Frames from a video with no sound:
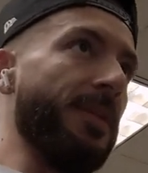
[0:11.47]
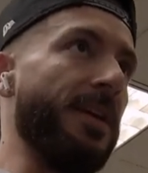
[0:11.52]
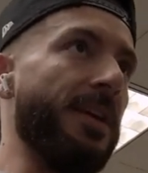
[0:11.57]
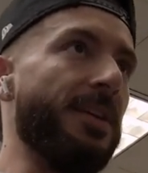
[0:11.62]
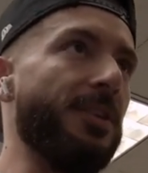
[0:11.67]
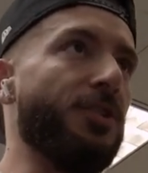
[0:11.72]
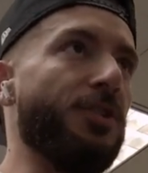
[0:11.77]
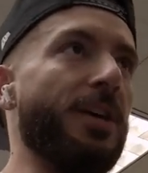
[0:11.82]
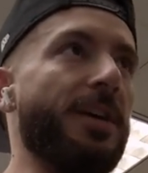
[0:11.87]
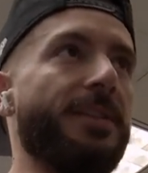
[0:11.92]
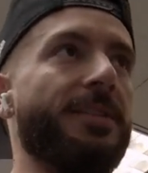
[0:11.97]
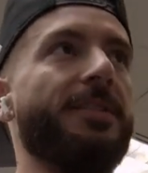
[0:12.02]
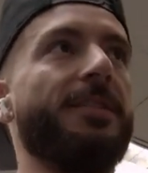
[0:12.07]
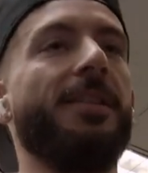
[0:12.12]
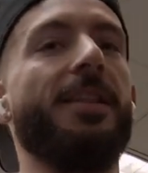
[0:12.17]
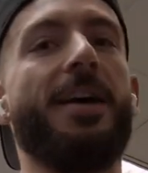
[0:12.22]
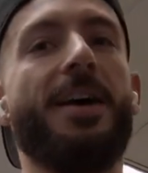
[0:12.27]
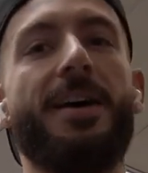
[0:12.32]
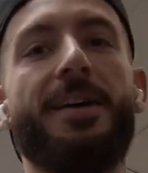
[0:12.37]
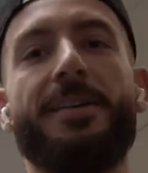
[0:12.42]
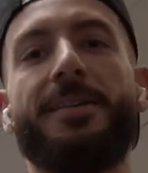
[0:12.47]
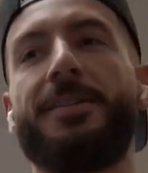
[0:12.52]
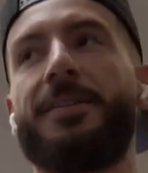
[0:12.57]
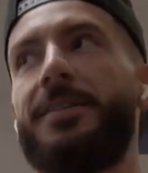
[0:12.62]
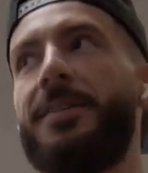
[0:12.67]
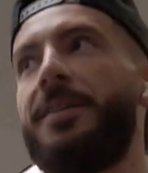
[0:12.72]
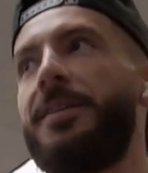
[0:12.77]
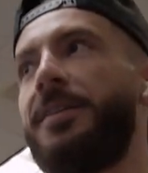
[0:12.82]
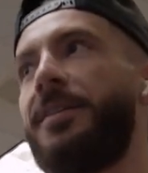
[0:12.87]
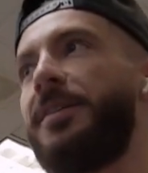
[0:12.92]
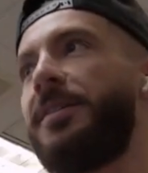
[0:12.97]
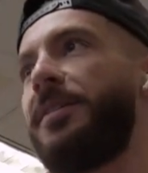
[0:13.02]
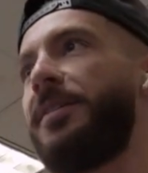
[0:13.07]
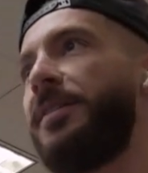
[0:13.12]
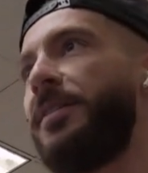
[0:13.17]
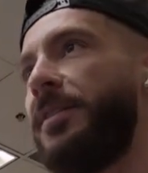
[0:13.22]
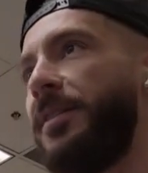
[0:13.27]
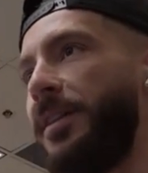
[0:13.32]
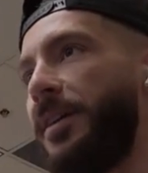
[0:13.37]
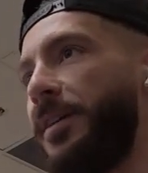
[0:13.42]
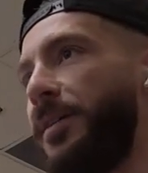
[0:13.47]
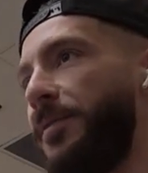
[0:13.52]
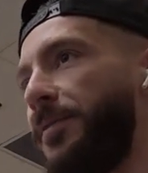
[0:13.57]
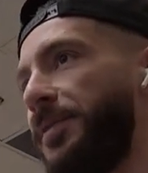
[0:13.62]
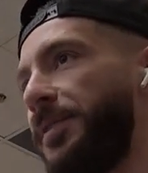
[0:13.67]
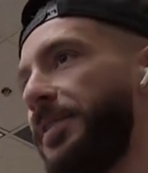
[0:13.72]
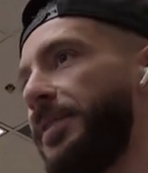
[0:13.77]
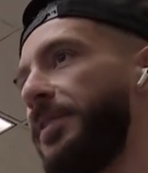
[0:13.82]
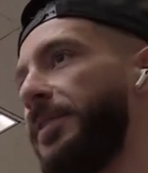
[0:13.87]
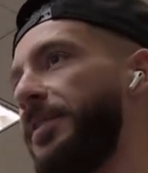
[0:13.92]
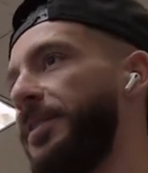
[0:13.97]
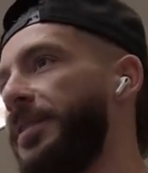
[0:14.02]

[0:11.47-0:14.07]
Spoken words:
Hit chest last lift.